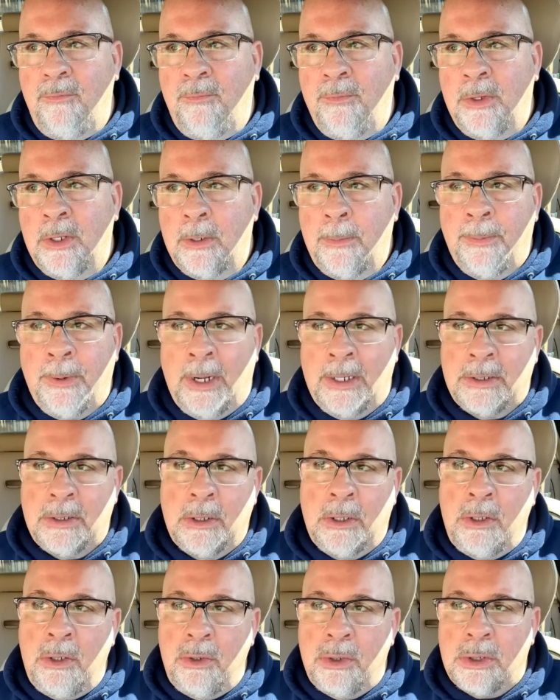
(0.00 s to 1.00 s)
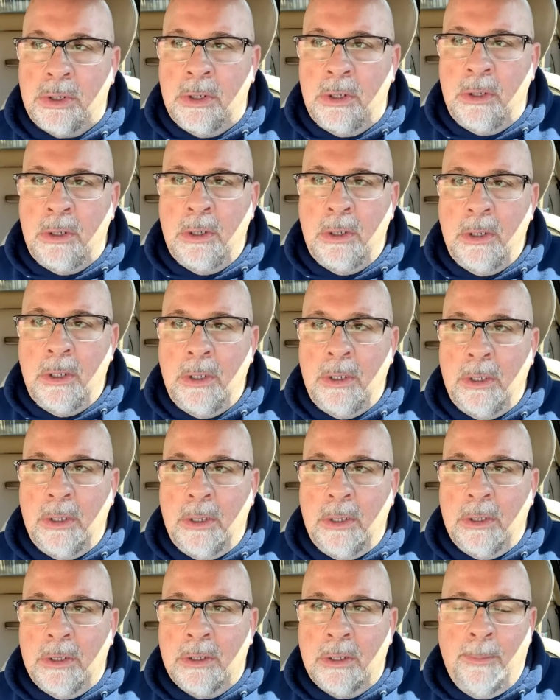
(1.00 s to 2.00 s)
to the prosecution
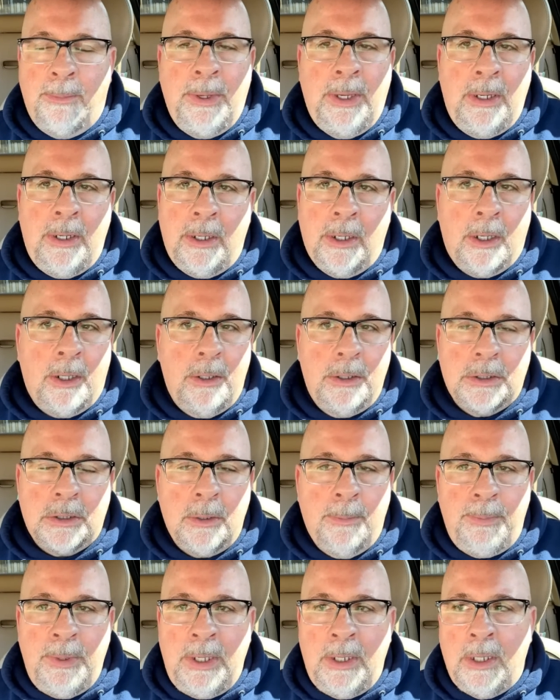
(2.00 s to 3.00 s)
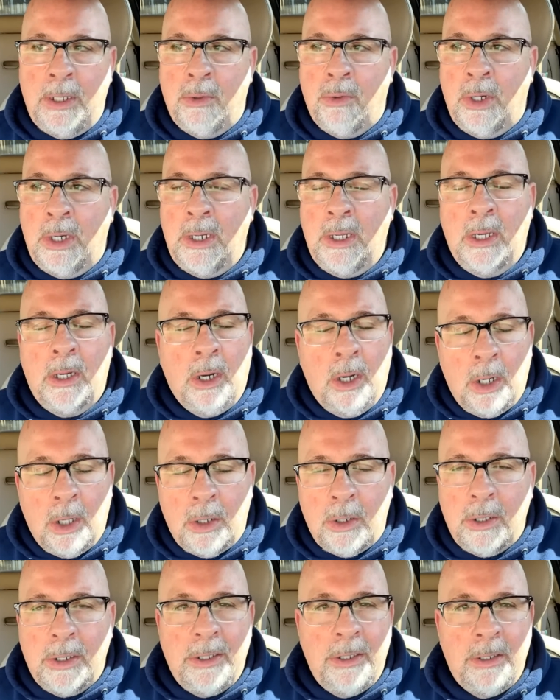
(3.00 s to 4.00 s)
subpoenaing
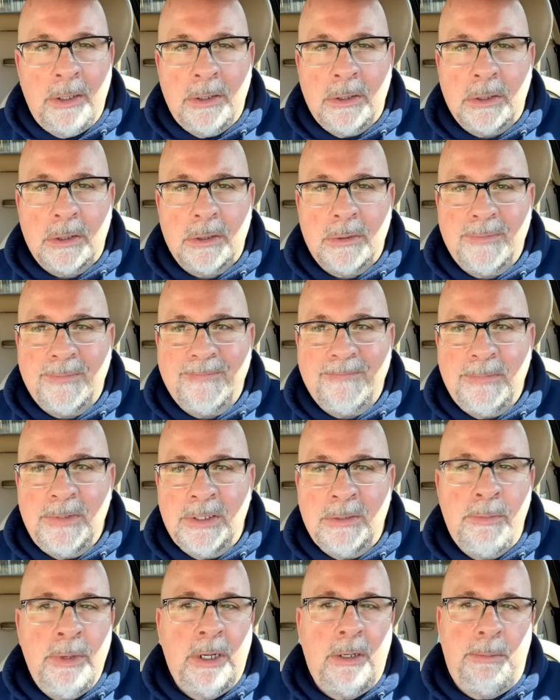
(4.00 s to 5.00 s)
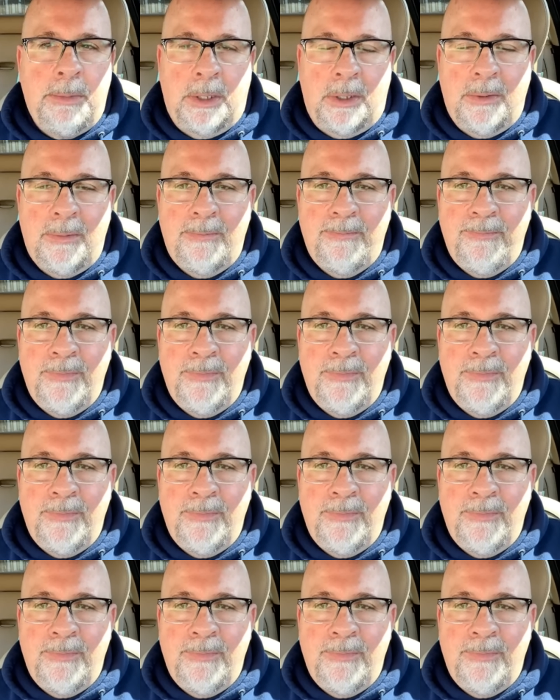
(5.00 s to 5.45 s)
her is minimal.